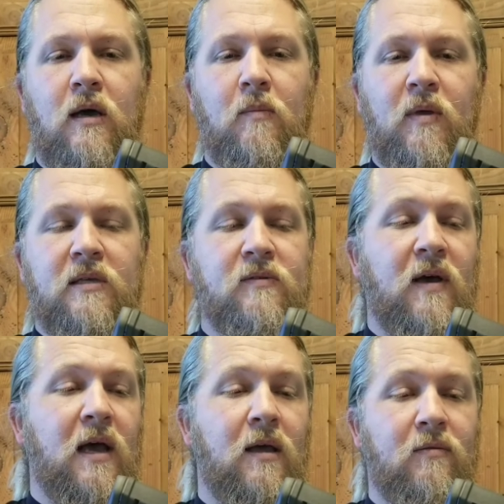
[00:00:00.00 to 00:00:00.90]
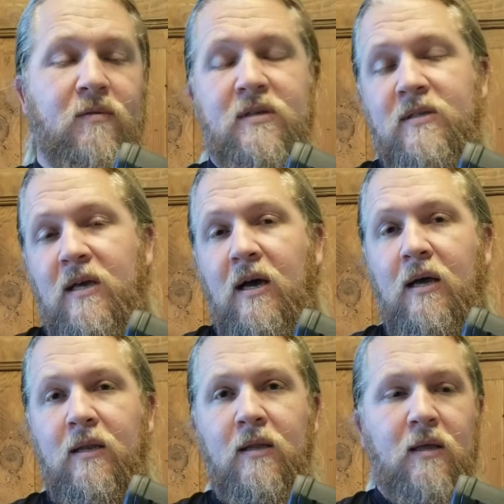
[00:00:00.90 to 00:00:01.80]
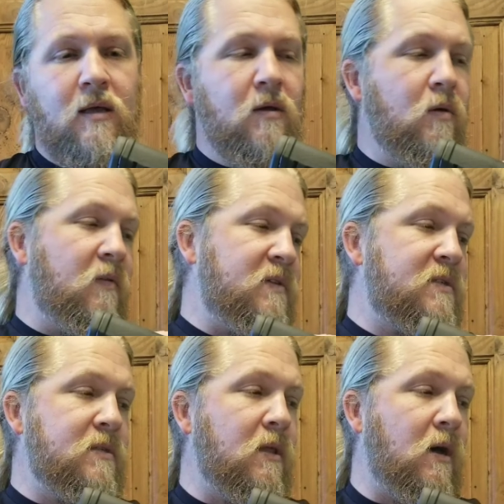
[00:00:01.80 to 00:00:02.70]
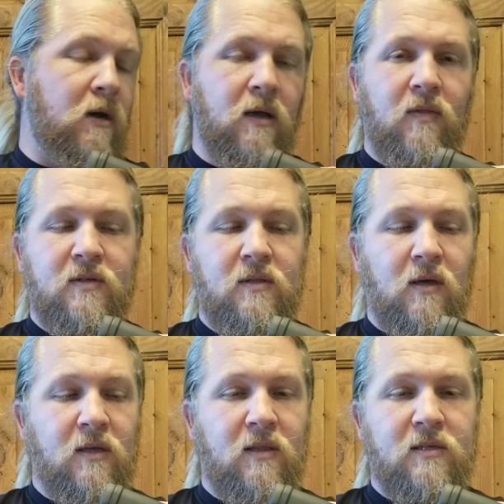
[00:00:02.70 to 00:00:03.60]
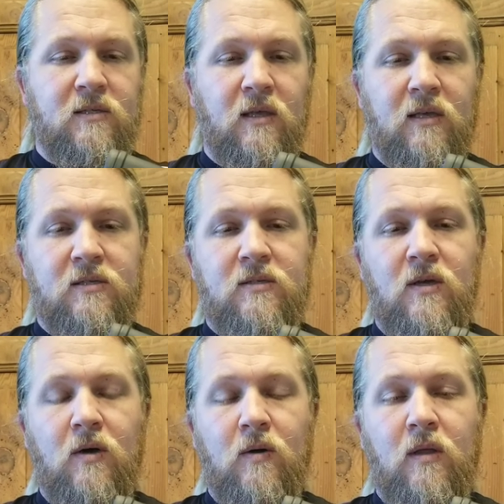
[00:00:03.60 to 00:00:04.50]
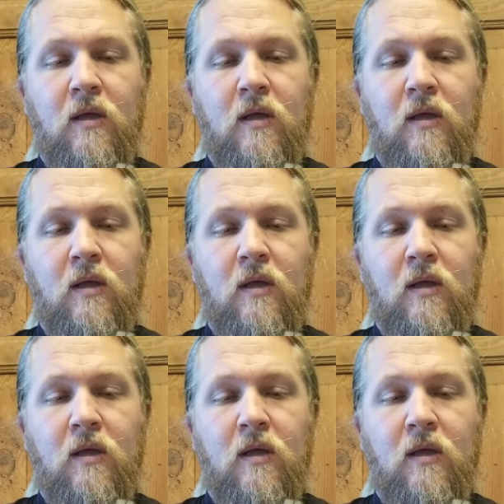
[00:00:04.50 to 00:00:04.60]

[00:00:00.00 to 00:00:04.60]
Because of this gun, with its slung, and the sling is stowed,